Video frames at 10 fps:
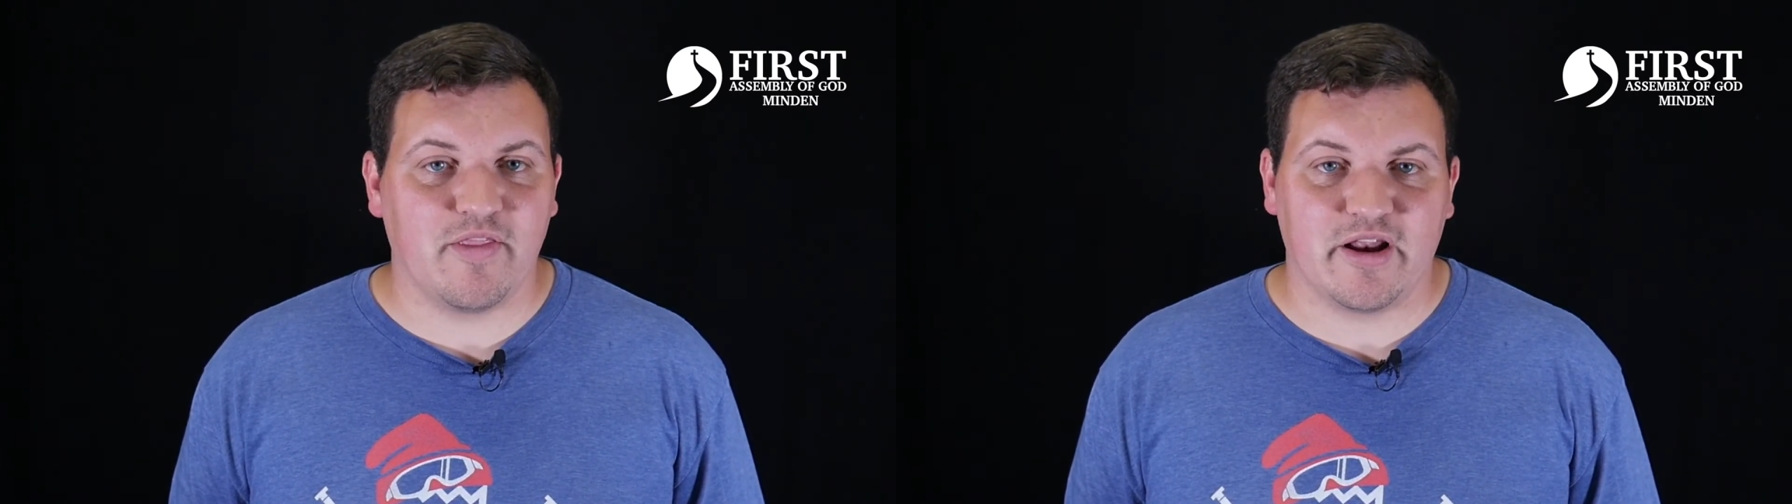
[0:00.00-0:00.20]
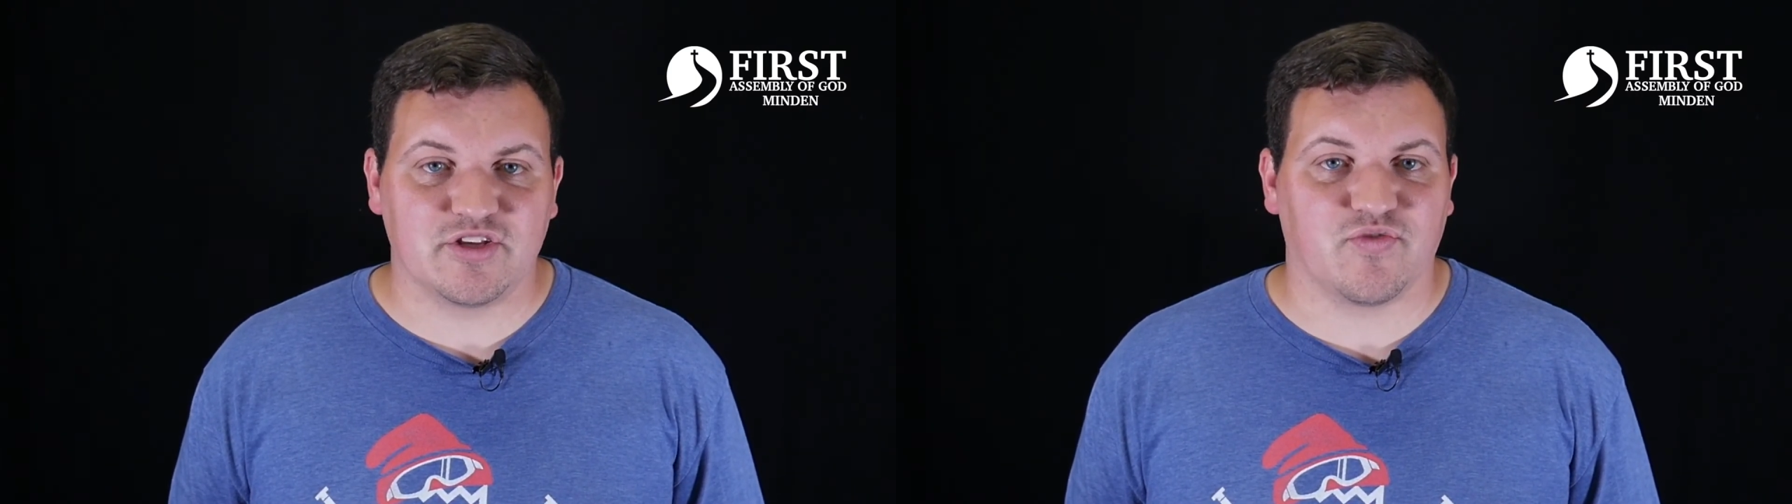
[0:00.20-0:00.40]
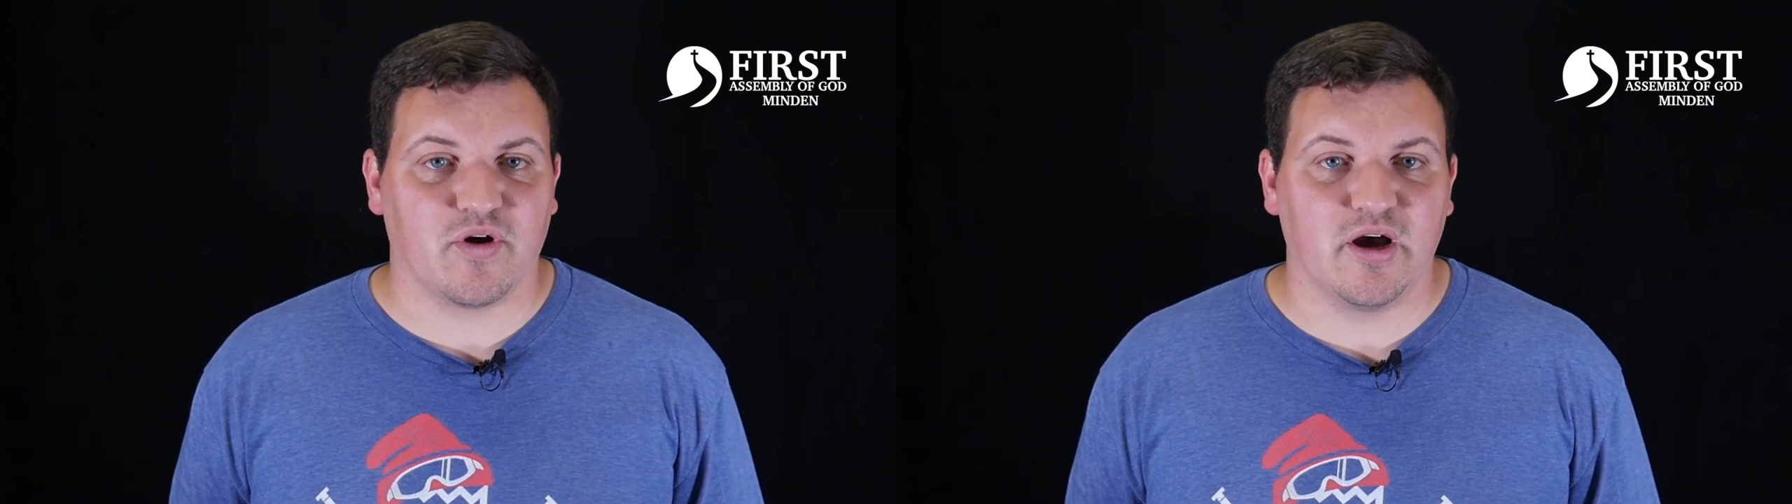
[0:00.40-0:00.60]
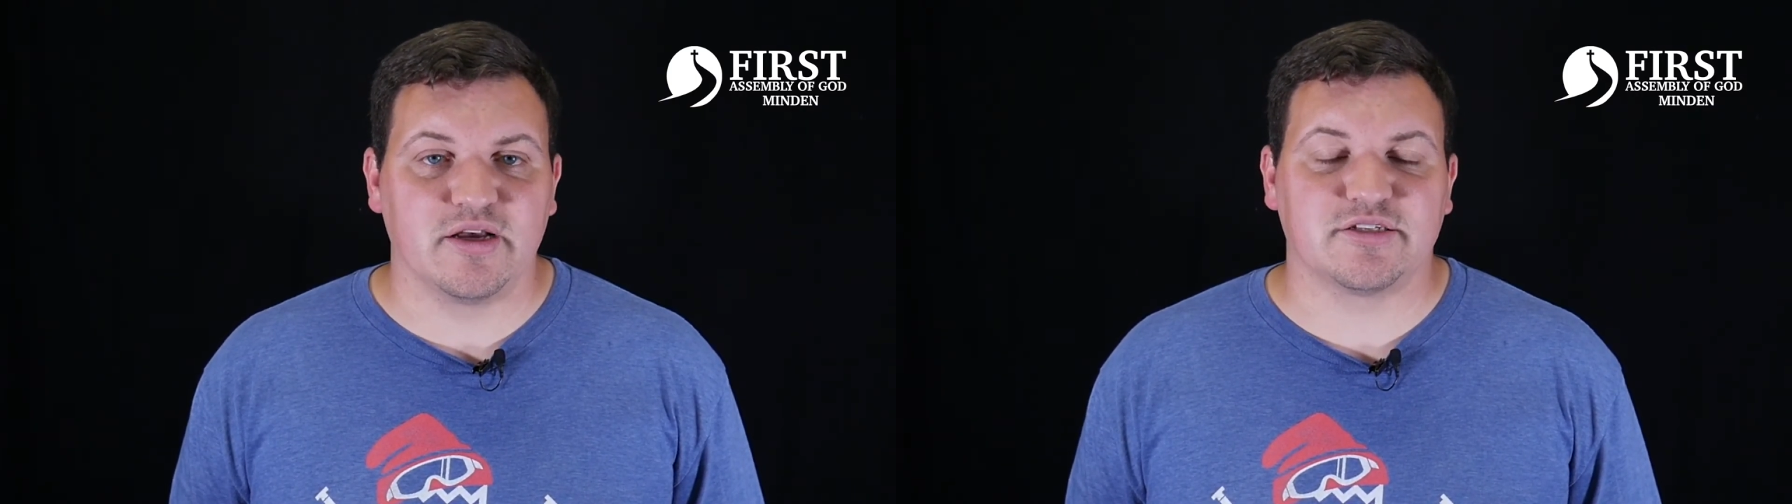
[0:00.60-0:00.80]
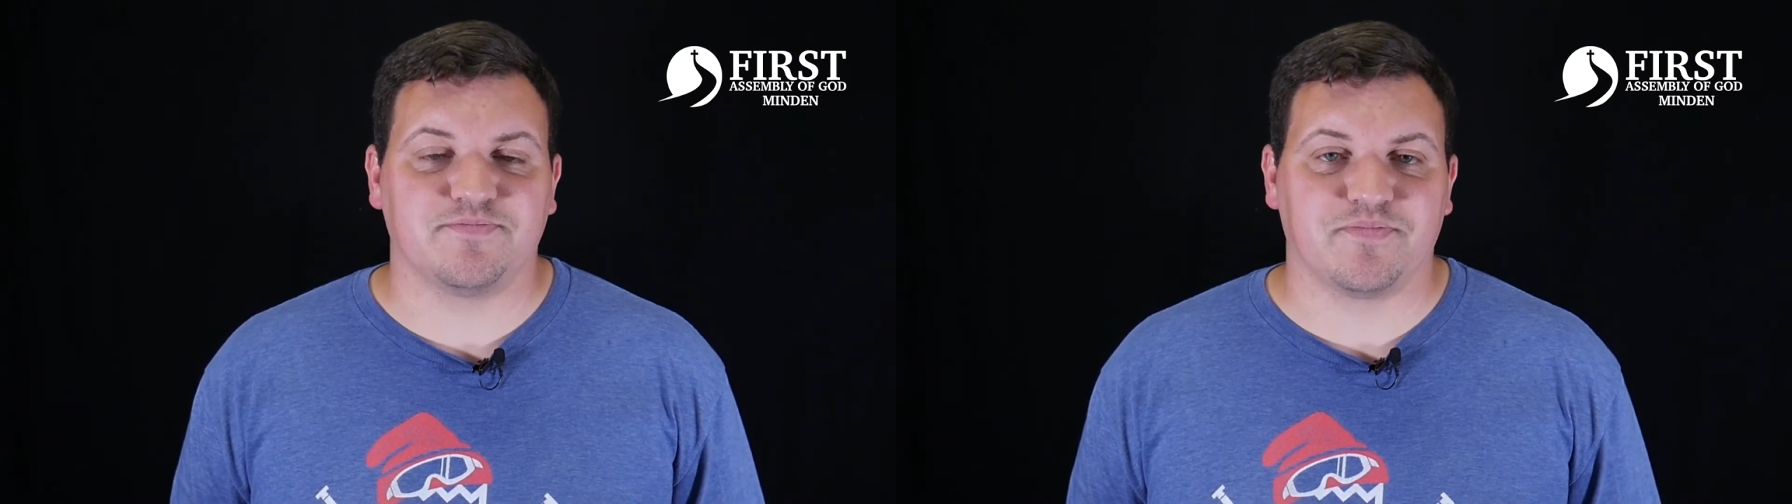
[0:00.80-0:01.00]
that it's for
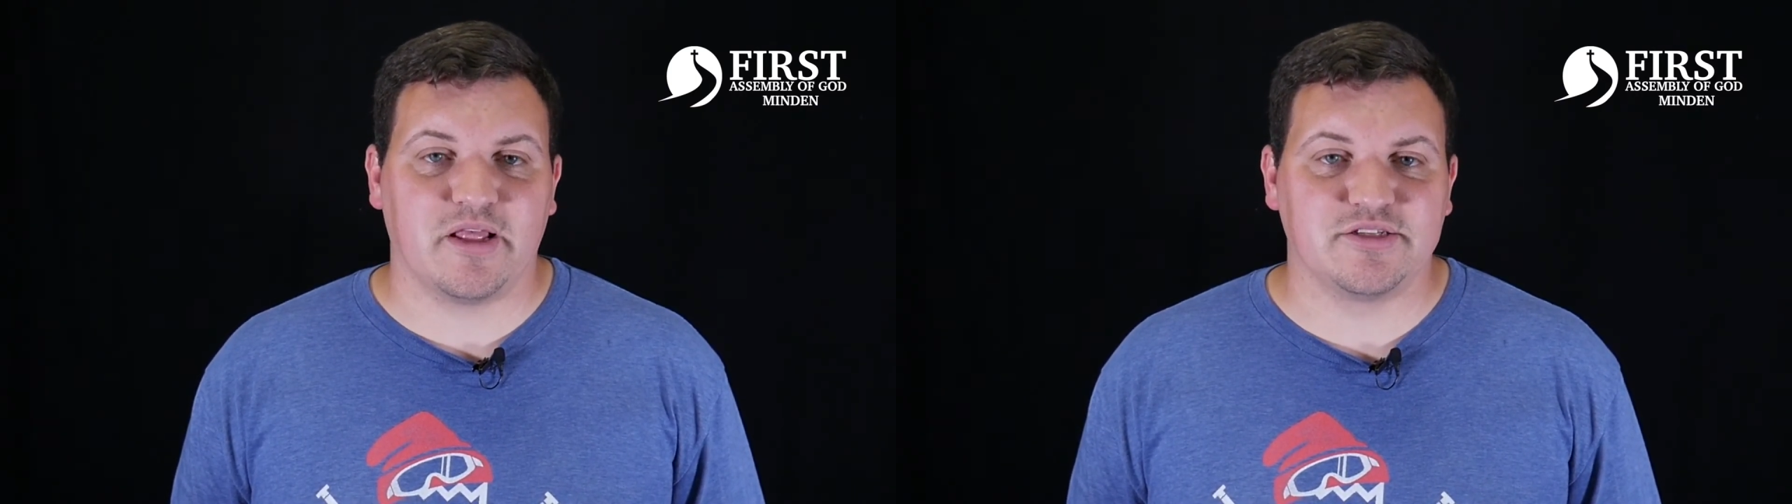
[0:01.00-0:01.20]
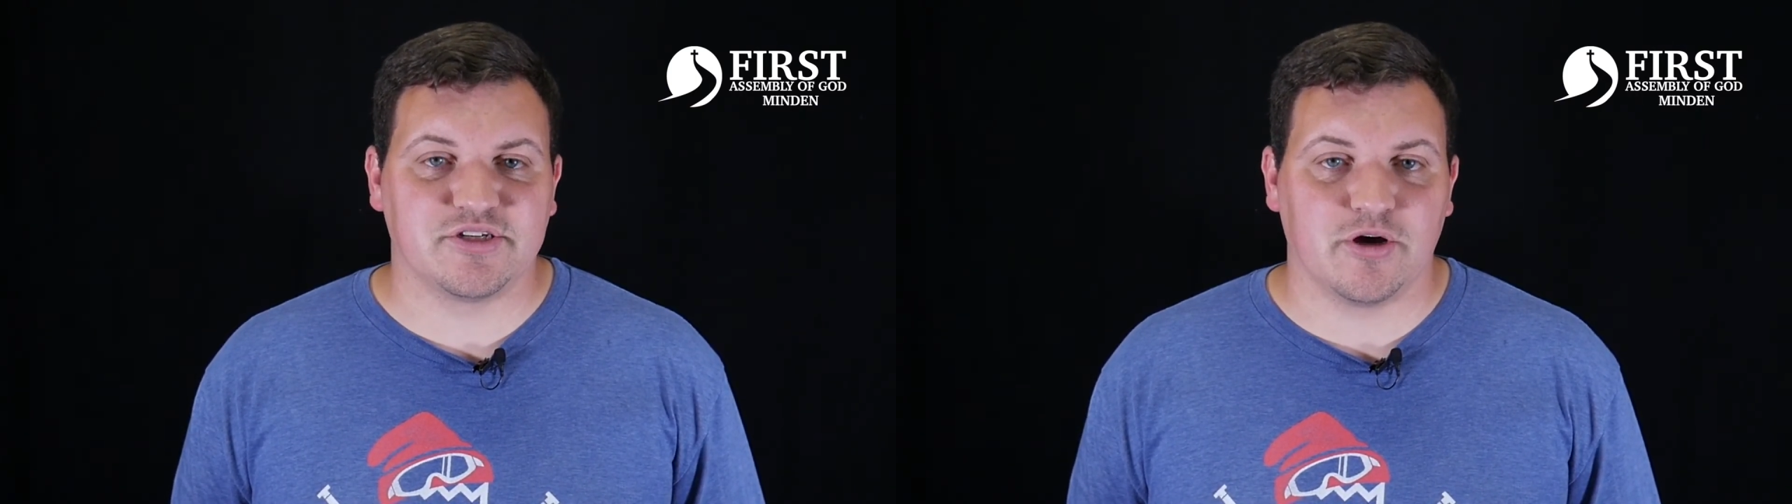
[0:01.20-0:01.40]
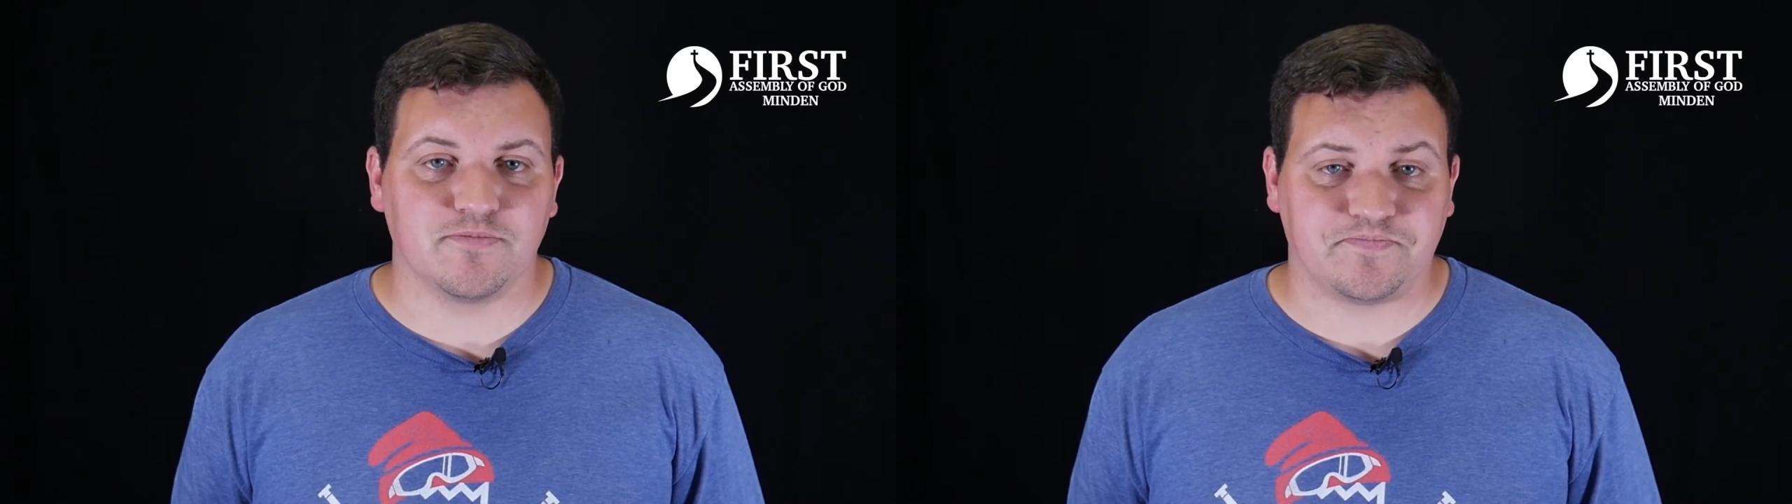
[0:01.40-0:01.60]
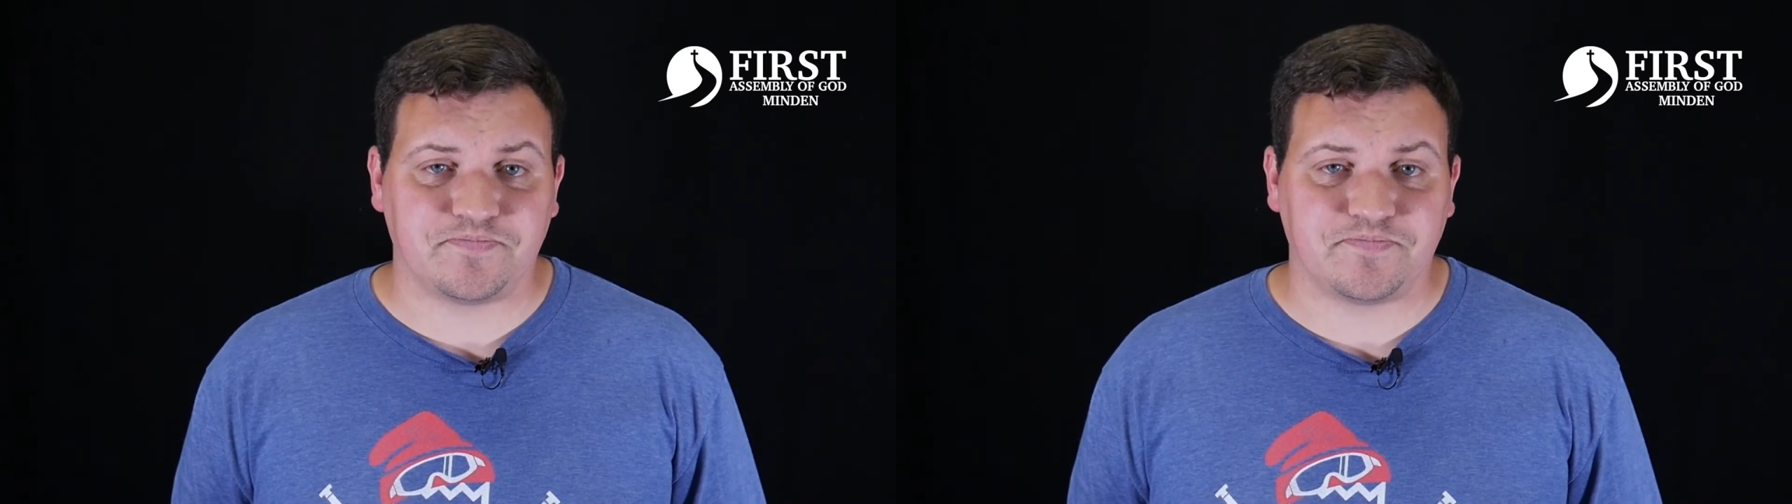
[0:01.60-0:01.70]
us. And so,